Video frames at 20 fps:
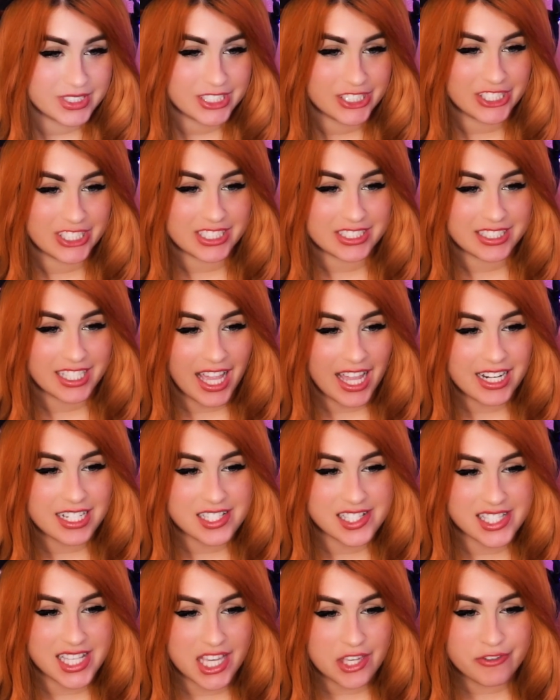She's gotta
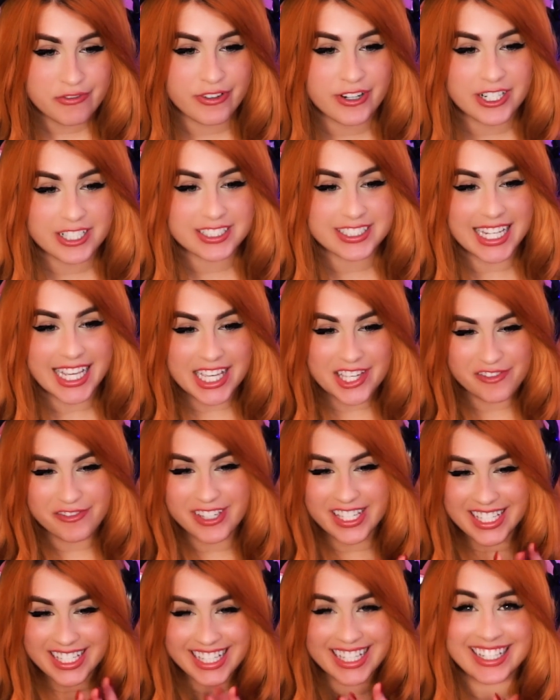save her
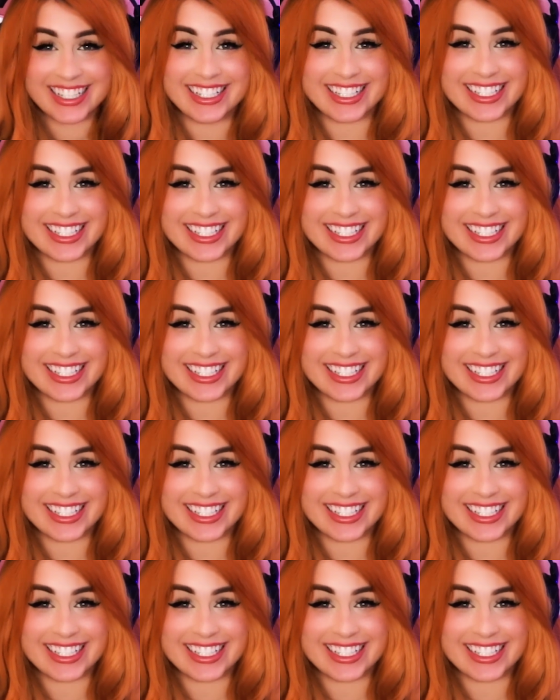Davy.